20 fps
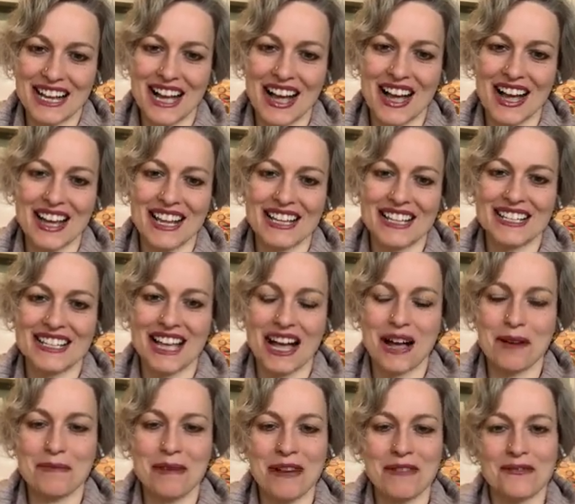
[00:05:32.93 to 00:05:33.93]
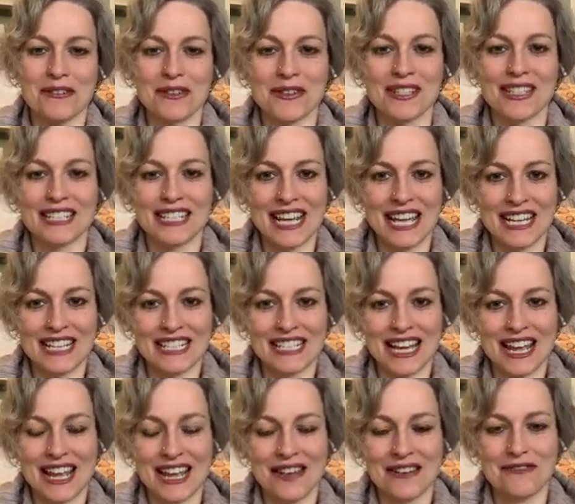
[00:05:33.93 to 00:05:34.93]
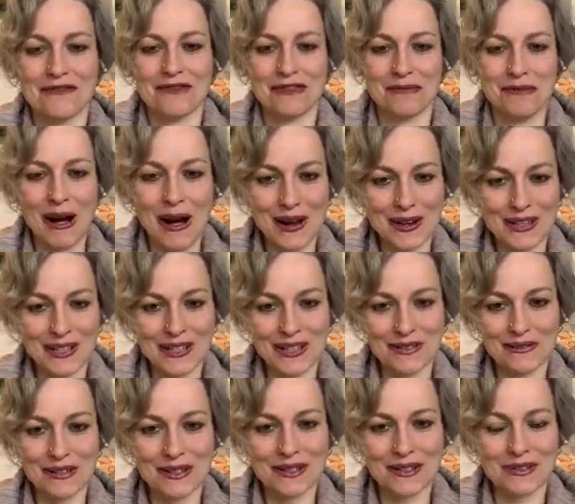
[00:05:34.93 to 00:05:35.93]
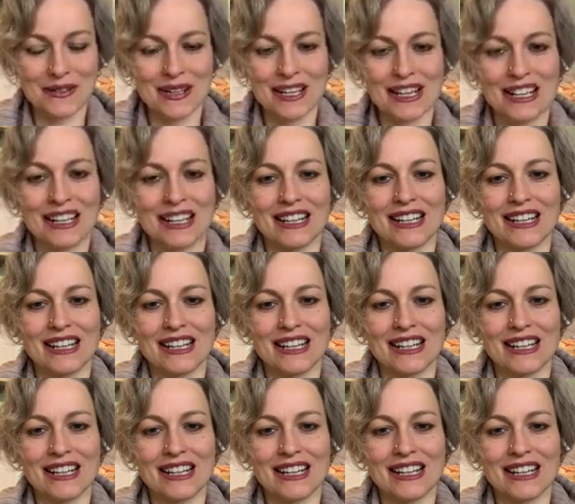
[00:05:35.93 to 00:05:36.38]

I sat my first 10-day Vipassana retreat